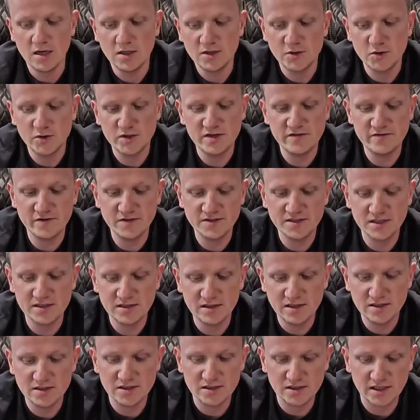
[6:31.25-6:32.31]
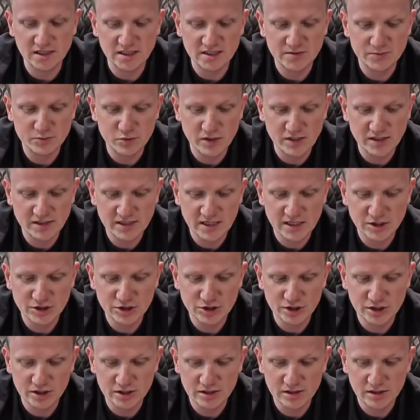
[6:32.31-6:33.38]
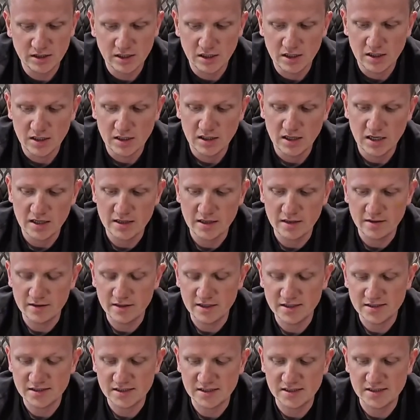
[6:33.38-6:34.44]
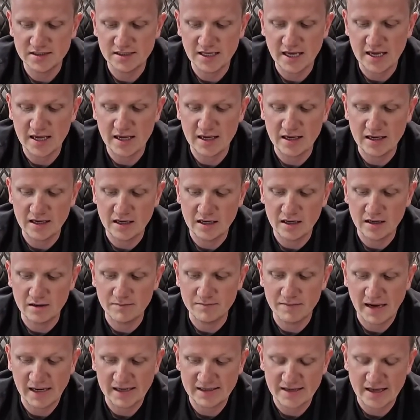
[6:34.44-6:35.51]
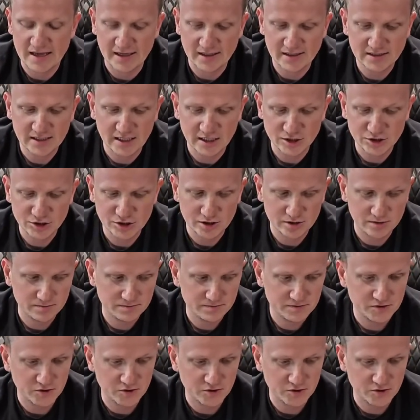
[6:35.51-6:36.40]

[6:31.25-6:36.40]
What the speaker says: So the difference in these is like spring tension, and then this is a magnetic tension.